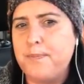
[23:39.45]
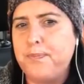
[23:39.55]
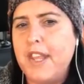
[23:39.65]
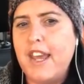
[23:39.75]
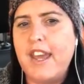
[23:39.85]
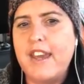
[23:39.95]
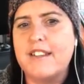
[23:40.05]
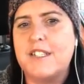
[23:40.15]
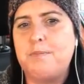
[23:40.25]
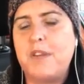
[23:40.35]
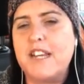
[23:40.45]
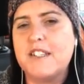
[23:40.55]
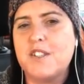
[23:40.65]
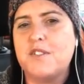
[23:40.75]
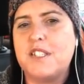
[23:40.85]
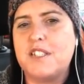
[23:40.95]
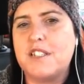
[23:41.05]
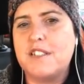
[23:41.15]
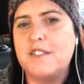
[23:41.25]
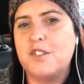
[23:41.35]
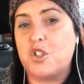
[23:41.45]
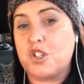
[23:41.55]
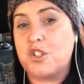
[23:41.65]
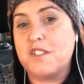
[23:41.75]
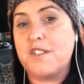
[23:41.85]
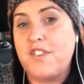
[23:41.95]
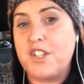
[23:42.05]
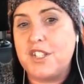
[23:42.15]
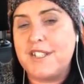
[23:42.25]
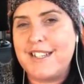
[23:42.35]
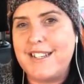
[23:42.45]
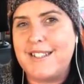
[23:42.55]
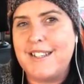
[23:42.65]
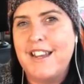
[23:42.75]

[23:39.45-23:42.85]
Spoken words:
and because of those nutritional deficiencies,